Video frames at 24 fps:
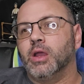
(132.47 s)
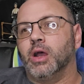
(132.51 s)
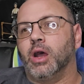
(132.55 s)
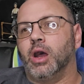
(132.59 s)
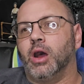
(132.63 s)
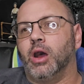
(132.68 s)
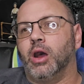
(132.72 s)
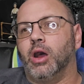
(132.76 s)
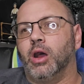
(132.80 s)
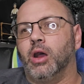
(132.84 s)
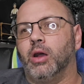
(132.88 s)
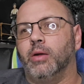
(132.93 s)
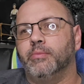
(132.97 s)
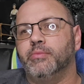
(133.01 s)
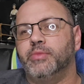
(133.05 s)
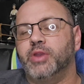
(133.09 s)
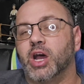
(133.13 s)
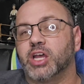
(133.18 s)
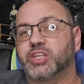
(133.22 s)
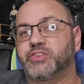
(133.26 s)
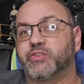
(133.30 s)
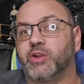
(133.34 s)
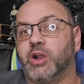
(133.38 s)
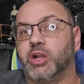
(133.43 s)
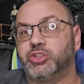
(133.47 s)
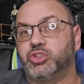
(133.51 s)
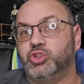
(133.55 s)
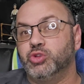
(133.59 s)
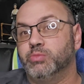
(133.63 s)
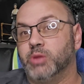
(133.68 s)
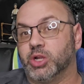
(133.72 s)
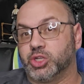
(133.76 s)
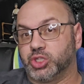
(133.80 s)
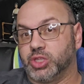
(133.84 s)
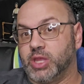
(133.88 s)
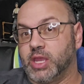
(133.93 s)
Nosferatu,
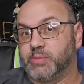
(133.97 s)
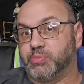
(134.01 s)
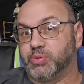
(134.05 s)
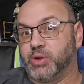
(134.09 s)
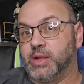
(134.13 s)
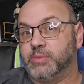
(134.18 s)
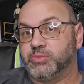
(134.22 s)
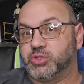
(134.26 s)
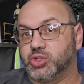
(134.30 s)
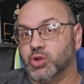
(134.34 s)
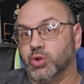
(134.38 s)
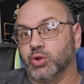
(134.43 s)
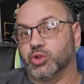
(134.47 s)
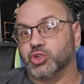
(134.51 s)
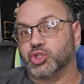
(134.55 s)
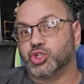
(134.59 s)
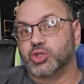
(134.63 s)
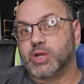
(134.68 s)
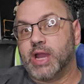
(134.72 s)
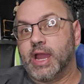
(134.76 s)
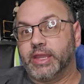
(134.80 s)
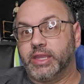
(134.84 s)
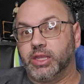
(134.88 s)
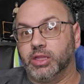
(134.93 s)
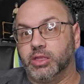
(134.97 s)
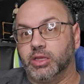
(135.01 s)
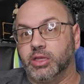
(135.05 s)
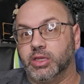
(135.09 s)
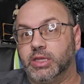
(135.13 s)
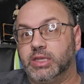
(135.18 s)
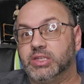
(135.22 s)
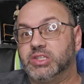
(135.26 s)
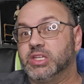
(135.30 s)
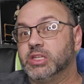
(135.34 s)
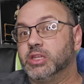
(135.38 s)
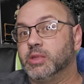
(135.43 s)
much like Bram Stoker's Dracula,
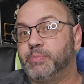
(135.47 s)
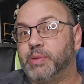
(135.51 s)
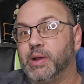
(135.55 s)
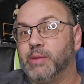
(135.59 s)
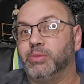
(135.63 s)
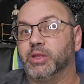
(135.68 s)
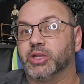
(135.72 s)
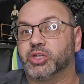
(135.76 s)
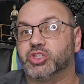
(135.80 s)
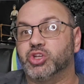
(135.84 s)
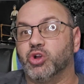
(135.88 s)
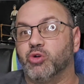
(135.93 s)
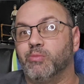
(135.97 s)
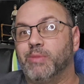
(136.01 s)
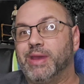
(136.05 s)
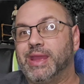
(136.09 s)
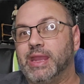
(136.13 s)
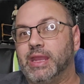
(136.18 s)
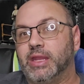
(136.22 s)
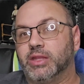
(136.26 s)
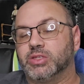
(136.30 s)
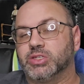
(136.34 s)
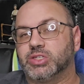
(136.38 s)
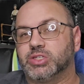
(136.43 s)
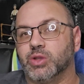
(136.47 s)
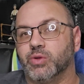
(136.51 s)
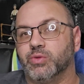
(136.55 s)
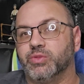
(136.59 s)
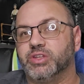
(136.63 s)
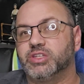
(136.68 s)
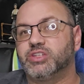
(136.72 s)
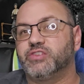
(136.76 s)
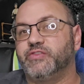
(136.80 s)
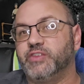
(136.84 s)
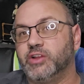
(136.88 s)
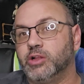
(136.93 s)
is in the public domain, so
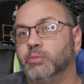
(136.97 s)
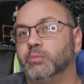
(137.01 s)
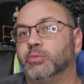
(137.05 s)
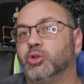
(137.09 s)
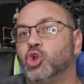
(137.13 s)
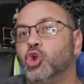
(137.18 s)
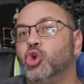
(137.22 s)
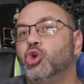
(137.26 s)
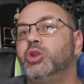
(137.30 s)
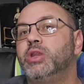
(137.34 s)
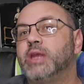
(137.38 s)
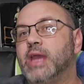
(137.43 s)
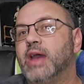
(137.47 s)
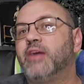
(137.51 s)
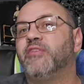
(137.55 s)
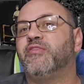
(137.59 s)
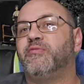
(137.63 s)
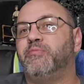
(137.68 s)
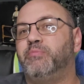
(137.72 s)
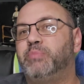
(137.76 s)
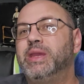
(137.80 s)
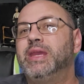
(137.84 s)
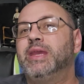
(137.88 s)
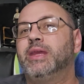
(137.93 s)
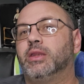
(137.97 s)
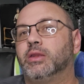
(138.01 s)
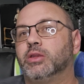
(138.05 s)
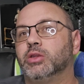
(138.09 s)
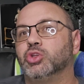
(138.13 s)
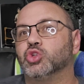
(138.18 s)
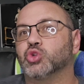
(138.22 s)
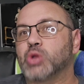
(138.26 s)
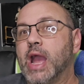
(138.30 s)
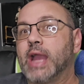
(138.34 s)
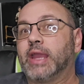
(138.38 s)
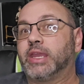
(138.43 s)
this film could have been
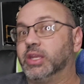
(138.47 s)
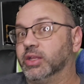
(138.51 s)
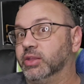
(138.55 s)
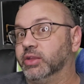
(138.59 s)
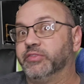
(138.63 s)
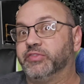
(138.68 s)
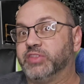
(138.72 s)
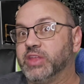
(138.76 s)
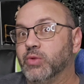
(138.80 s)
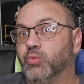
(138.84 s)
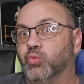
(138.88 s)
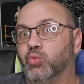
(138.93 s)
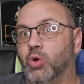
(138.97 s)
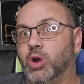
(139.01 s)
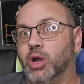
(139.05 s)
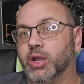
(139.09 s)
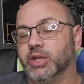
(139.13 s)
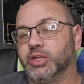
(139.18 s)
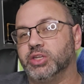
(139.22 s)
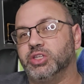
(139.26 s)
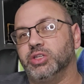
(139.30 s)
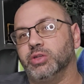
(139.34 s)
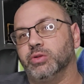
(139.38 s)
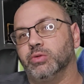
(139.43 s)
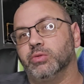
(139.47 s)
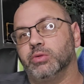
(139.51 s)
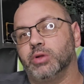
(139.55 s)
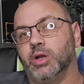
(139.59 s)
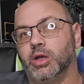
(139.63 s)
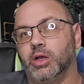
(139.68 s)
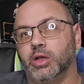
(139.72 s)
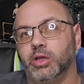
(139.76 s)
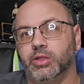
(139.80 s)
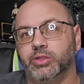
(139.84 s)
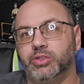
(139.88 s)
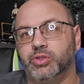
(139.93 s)
Dracula if they wanted
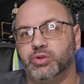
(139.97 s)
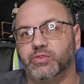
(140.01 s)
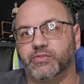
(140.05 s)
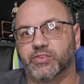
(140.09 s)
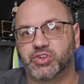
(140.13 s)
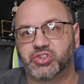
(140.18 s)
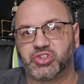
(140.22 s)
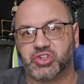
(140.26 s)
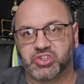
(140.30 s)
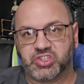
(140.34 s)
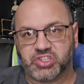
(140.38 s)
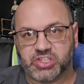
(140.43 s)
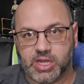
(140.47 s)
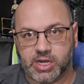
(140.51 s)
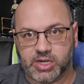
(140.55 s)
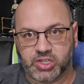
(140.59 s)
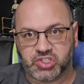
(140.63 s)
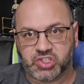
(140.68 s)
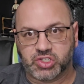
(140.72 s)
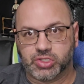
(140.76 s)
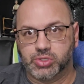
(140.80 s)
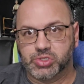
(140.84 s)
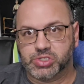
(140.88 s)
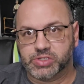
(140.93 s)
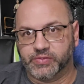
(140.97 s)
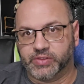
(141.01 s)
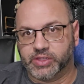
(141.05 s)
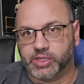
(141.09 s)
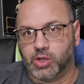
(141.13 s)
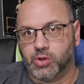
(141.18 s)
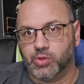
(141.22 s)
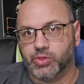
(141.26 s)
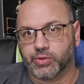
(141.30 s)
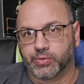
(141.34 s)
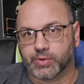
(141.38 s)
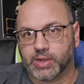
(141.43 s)
to. Universal does not exclusively
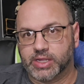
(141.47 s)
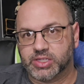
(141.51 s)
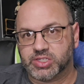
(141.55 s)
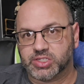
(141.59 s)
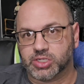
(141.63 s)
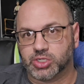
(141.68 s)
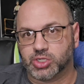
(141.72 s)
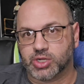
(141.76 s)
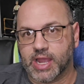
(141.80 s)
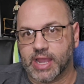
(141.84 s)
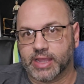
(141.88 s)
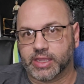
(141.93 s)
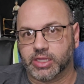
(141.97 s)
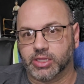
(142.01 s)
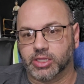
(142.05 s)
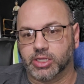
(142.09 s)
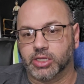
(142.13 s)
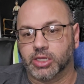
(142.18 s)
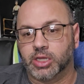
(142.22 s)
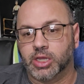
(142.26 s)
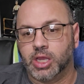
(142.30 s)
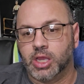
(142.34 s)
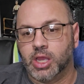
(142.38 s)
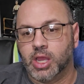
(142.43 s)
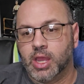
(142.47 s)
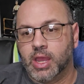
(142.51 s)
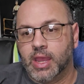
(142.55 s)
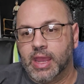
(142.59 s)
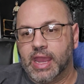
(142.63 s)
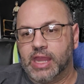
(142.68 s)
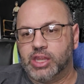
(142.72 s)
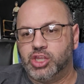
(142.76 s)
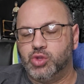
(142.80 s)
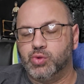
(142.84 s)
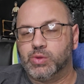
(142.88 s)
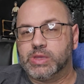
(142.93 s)
own the rights to Dracula,
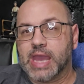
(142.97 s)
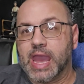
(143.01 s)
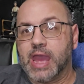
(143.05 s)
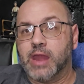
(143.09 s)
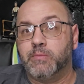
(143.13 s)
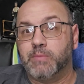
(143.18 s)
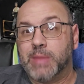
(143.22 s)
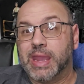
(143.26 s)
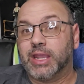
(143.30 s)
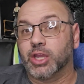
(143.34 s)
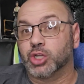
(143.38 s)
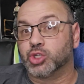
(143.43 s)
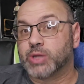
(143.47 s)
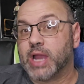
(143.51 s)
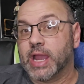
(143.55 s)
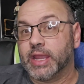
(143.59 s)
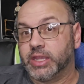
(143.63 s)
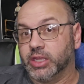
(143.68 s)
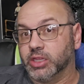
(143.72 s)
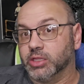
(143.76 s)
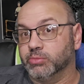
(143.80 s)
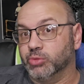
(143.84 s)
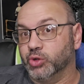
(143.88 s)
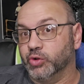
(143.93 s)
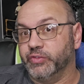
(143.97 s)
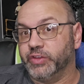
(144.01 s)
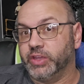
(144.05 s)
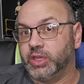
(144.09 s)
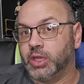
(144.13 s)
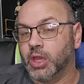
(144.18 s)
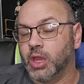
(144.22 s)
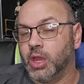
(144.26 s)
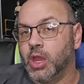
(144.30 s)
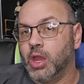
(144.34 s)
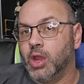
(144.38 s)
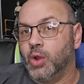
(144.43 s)
and you can make a Dracula movie
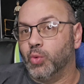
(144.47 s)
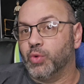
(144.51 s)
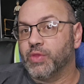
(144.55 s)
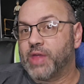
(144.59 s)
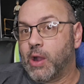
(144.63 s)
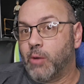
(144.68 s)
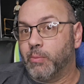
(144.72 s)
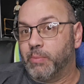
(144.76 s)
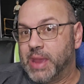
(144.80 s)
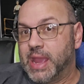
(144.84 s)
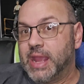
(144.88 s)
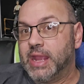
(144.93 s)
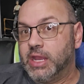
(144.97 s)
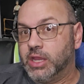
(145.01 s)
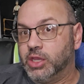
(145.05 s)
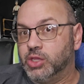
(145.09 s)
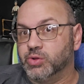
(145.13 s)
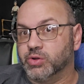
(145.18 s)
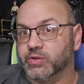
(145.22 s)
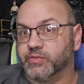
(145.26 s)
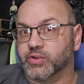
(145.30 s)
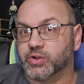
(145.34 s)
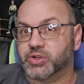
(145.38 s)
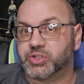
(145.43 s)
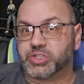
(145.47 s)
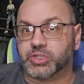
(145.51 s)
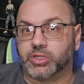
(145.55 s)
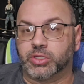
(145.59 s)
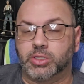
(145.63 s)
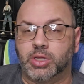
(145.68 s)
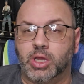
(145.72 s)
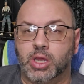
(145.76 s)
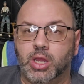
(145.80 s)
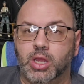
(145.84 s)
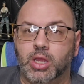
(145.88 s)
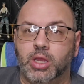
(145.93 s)
without paying
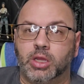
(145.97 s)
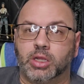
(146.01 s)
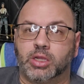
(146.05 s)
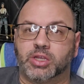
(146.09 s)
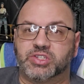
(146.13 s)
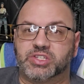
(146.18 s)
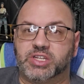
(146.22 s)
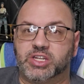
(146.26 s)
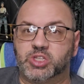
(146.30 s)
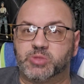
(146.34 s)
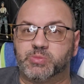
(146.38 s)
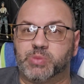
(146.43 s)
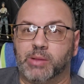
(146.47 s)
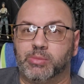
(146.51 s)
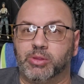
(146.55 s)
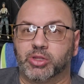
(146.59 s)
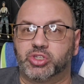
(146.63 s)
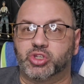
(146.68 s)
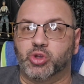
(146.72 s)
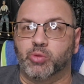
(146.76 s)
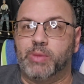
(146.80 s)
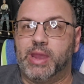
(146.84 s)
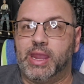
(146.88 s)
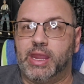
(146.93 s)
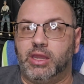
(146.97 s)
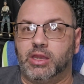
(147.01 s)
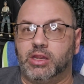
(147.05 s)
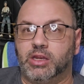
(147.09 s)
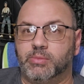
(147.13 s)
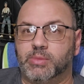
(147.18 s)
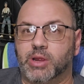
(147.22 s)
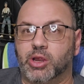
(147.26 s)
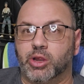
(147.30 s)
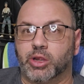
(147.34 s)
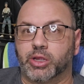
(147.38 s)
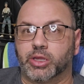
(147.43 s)
Universal, because it is public domain in
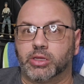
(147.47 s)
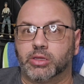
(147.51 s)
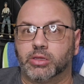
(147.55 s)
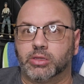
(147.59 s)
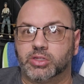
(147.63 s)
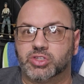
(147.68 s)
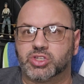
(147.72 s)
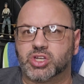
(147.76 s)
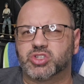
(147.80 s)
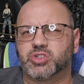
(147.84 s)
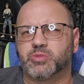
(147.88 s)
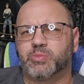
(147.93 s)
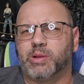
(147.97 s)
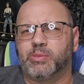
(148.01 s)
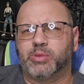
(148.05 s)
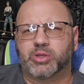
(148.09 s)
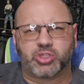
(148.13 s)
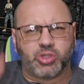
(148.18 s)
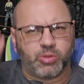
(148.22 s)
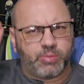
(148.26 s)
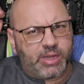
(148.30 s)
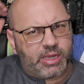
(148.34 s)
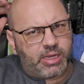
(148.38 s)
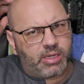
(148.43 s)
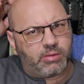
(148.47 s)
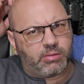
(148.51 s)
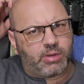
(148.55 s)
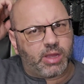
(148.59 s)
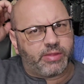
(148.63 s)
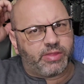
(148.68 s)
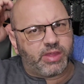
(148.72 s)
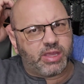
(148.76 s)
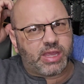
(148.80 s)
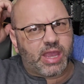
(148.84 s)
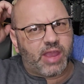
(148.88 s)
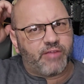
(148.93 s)
America. It's also public domain,
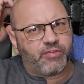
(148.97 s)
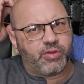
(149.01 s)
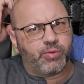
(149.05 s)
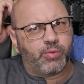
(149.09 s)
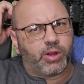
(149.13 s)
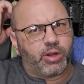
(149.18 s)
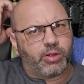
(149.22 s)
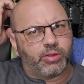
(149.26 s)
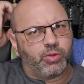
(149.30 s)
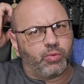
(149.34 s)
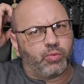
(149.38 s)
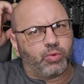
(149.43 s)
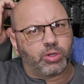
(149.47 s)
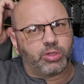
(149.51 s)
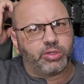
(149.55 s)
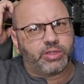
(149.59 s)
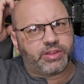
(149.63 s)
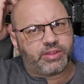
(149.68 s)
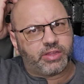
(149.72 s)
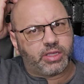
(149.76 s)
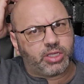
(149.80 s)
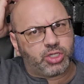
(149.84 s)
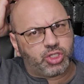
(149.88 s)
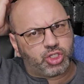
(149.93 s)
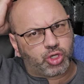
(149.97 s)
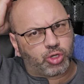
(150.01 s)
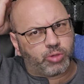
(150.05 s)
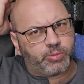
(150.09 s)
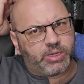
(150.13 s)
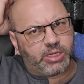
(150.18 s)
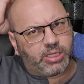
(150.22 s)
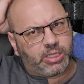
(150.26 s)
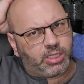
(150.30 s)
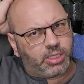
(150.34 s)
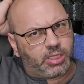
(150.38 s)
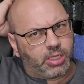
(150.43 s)
I think, everywhere in the world. I think
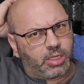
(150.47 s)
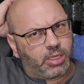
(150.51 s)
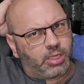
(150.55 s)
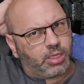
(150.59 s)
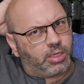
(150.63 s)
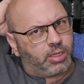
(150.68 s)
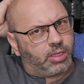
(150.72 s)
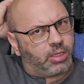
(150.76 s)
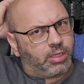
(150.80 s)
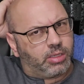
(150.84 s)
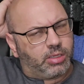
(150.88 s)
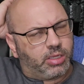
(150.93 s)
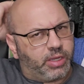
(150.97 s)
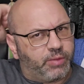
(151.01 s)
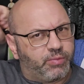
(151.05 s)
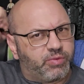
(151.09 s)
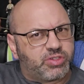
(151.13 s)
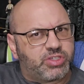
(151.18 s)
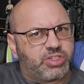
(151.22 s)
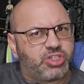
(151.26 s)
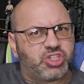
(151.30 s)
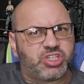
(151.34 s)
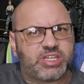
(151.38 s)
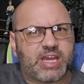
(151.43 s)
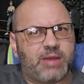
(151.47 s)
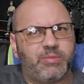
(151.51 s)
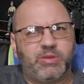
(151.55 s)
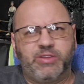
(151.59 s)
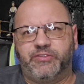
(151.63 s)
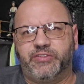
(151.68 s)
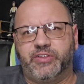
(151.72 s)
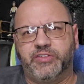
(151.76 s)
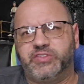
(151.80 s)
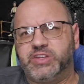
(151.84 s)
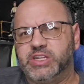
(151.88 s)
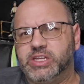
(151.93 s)
Germany, it was just had to be
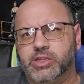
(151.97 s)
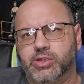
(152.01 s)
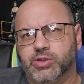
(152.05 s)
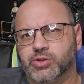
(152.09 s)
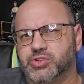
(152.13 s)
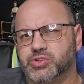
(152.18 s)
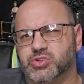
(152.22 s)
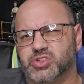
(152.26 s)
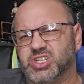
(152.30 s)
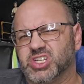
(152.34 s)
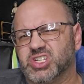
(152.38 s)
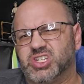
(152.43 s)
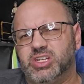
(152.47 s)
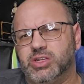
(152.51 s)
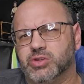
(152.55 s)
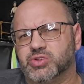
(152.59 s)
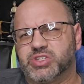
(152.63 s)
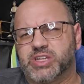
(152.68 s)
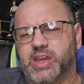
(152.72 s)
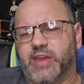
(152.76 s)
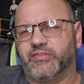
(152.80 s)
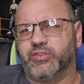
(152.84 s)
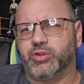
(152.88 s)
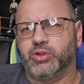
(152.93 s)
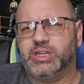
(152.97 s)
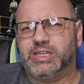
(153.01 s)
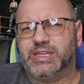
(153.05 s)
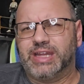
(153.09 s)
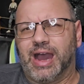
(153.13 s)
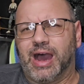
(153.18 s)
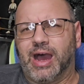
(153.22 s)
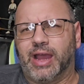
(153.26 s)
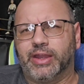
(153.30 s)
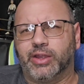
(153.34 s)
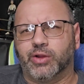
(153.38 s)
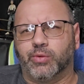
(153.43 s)
50 years or 60 years after he
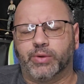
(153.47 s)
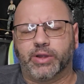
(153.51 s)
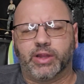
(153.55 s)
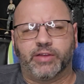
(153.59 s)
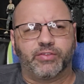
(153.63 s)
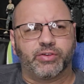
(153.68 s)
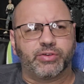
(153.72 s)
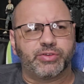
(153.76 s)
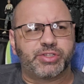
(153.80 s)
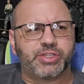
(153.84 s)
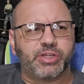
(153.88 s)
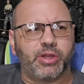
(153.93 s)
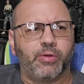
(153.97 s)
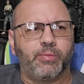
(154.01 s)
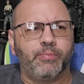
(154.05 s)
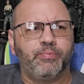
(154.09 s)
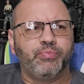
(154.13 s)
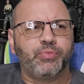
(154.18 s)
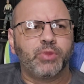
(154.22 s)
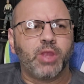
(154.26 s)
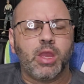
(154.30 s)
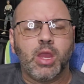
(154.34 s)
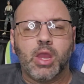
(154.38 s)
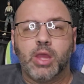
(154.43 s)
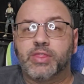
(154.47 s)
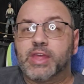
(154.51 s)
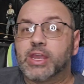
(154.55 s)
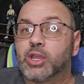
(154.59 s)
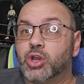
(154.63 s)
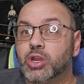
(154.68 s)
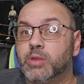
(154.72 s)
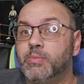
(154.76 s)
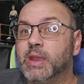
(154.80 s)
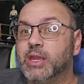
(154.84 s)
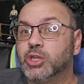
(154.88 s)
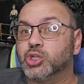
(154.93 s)
died or whatever, so they
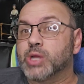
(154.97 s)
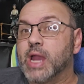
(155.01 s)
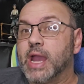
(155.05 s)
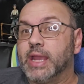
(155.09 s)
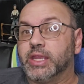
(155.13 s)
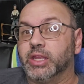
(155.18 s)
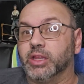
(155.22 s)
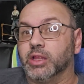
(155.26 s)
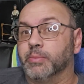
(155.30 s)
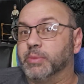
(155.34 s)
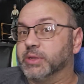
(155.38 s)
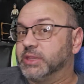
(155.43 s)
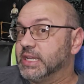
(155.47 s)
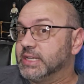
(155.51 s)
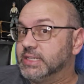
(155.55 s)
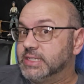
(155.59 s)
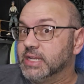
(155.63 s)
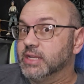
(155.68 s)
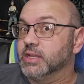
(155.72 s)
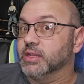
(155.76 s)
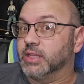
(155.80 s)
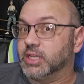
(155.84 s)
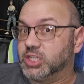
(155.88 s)
could have made Dracula, but they didn't.